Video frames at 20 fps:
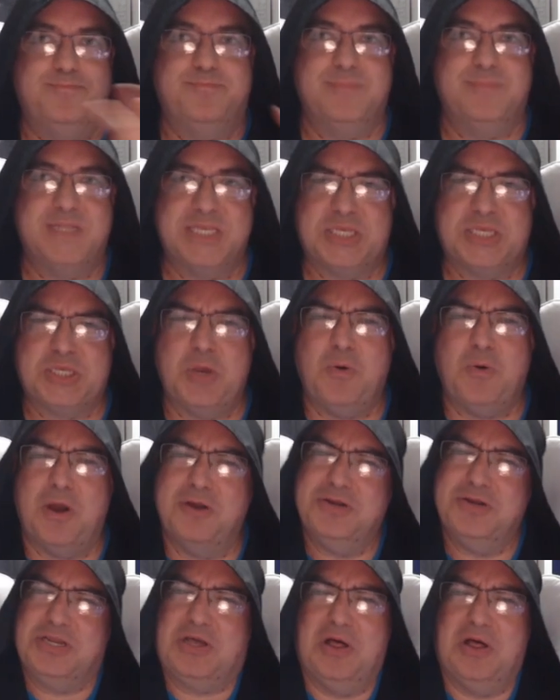so
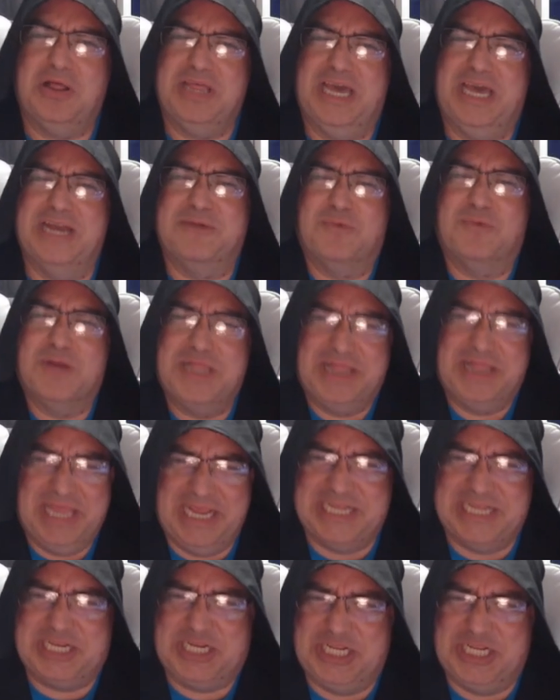hard to call that a
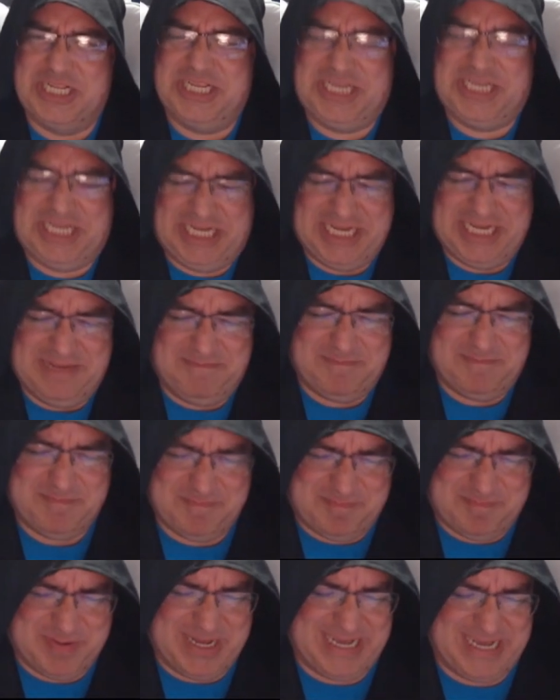relationship,
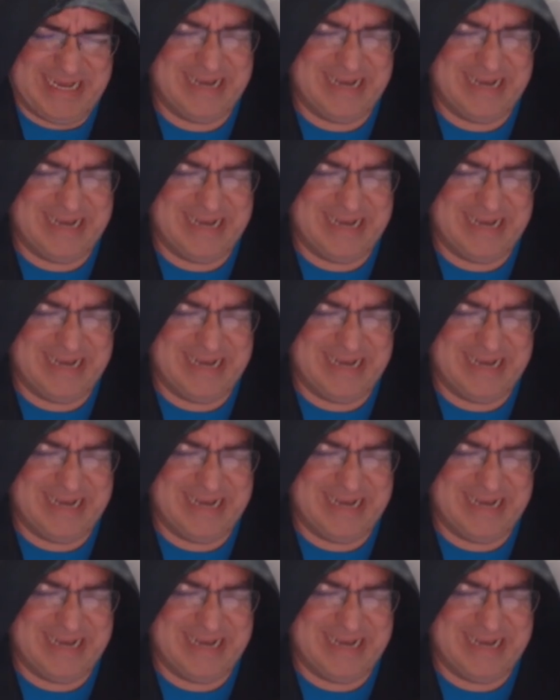but